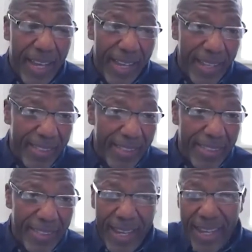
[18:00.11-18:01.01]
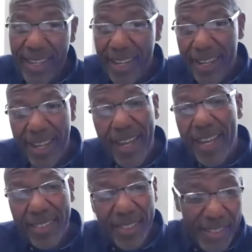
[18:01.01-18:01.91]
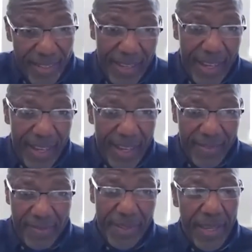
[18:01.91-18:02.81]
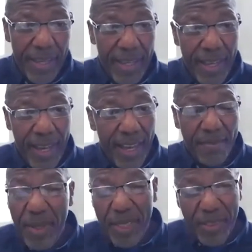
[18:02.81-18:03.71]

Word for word: uh, say, uh, Haynes um, uh,